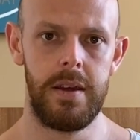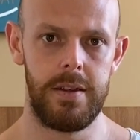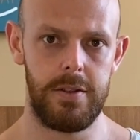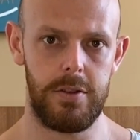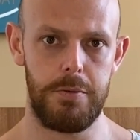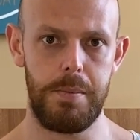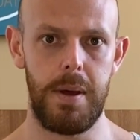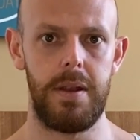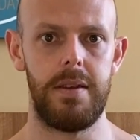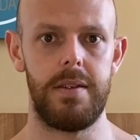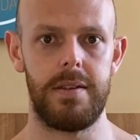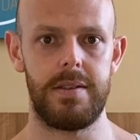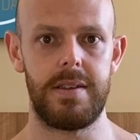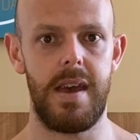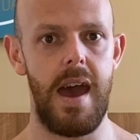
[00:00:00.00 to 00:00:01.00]

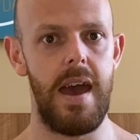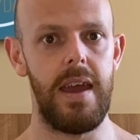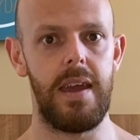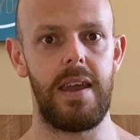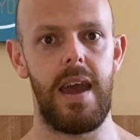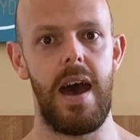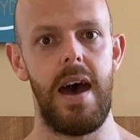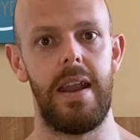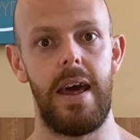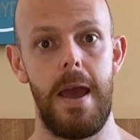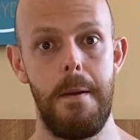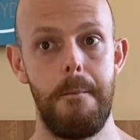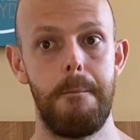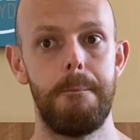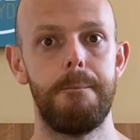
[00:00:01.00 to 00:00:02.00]
Spendor's take at
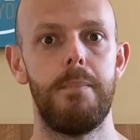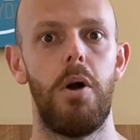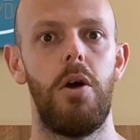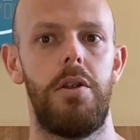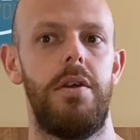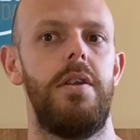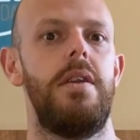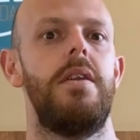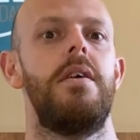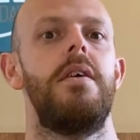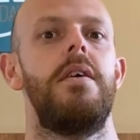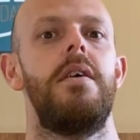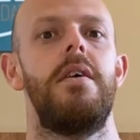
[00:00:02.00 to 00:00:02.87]
a modern